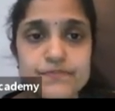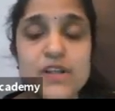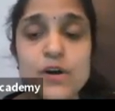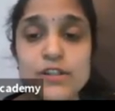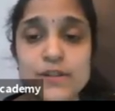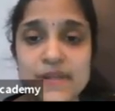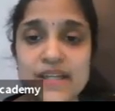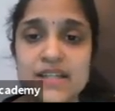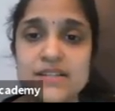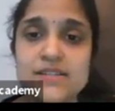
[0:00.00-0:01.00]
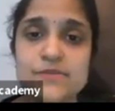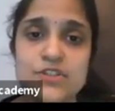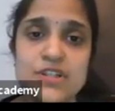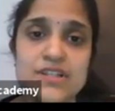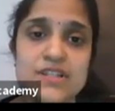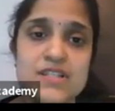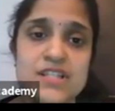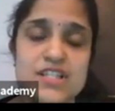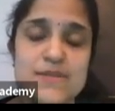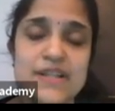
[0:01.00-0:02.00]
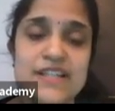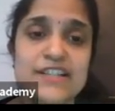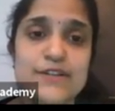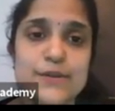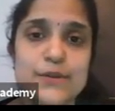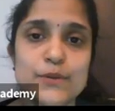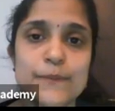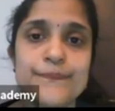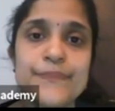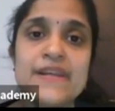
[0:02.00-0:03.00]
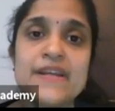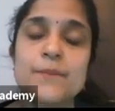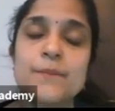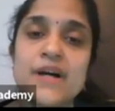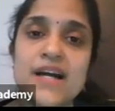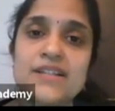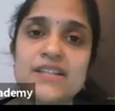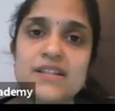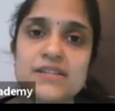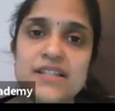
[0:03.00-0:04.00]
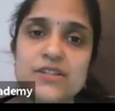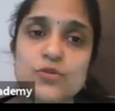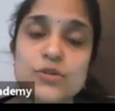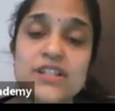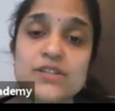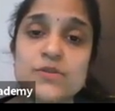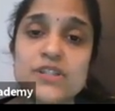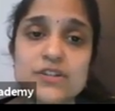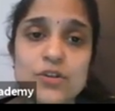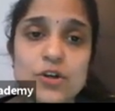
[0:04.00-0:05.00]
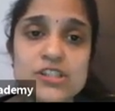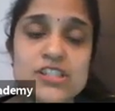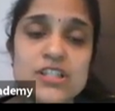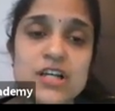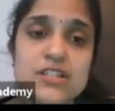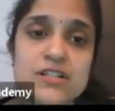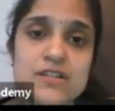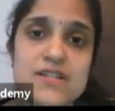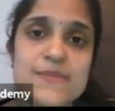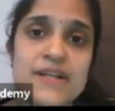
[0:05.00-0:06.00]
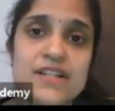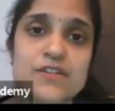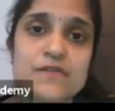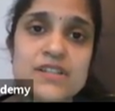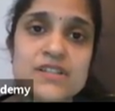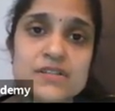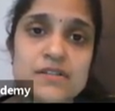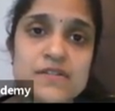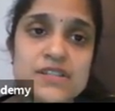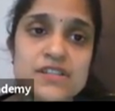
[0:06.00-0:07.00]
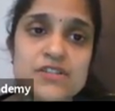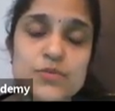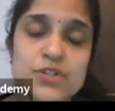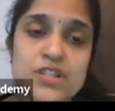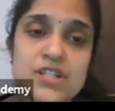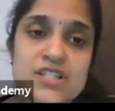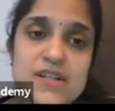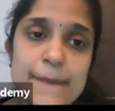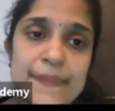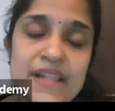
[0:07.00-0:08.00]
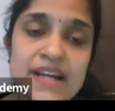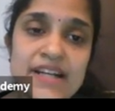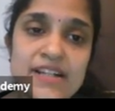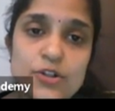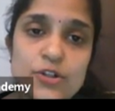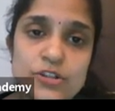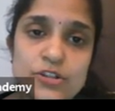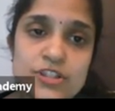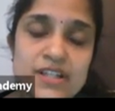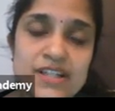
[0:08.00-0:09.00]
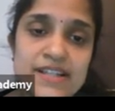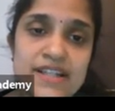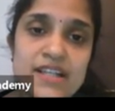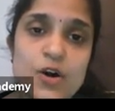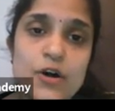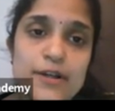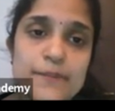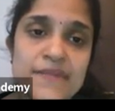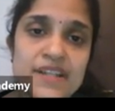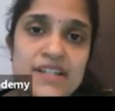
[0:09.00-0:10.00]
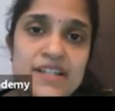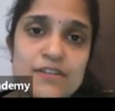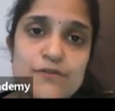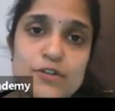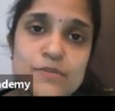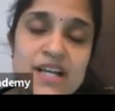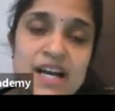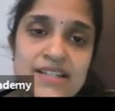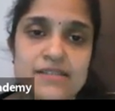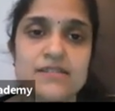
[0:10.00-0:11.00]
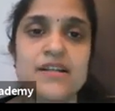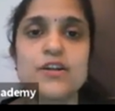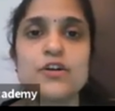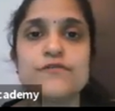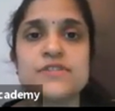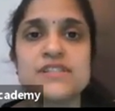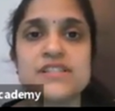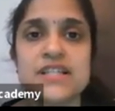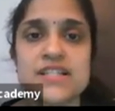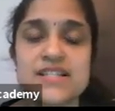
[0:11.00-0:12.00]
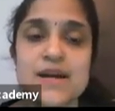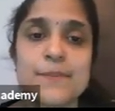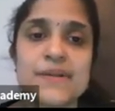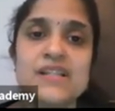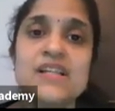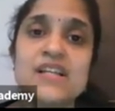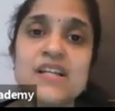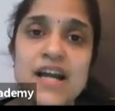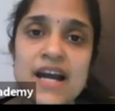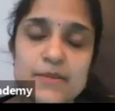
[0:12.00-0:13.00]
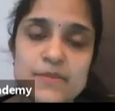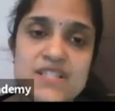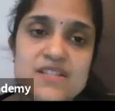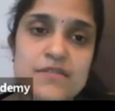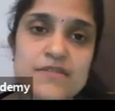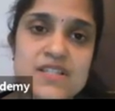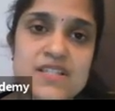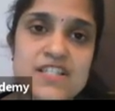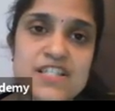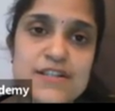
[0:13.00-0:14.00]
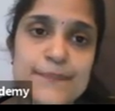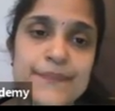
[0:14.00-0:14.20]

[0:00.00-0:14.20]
or the mechanism which I just explained it to you, but then only to the cross charge in respect of the services which are supplied or originating or emanating from that head office. Example, admin services.